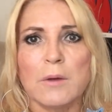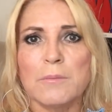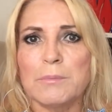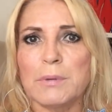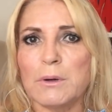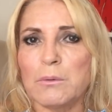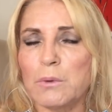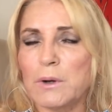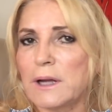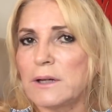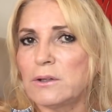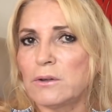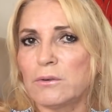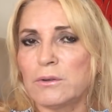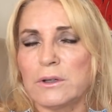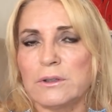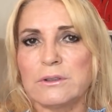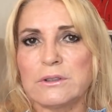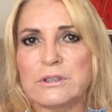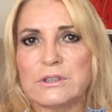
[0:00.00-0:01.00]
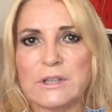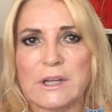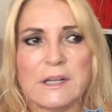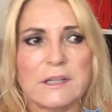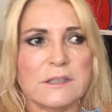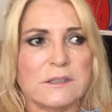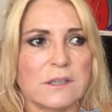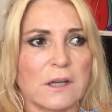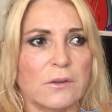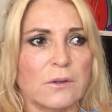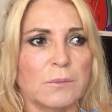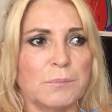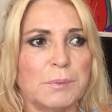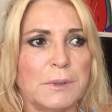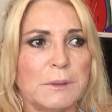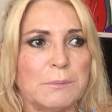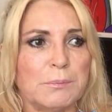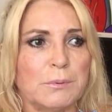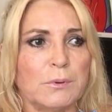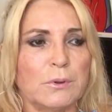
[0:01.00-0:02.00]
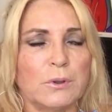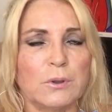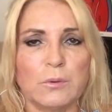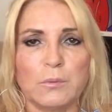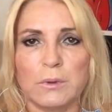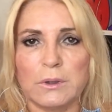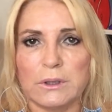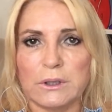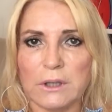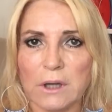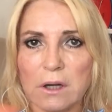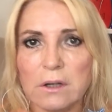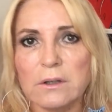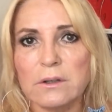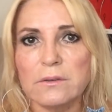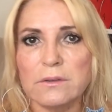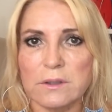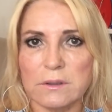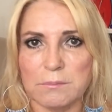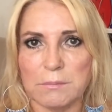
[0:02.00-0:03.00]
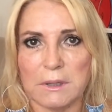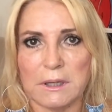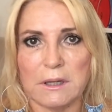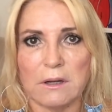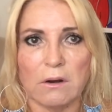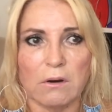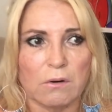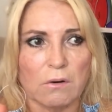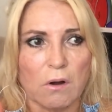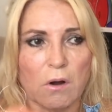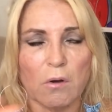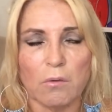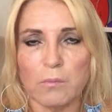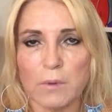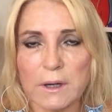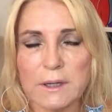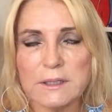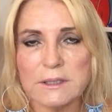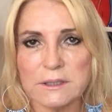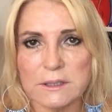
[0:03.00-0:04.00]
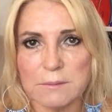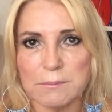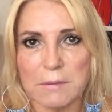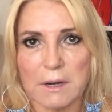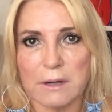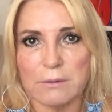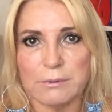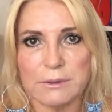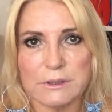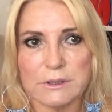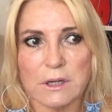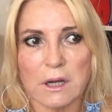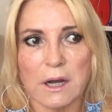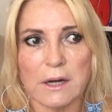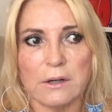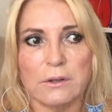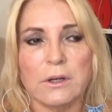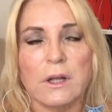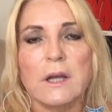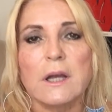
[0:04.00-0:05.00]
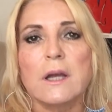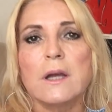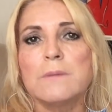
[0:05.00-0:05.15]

But what I don't understand is other people who were younger than me are already semi-retired.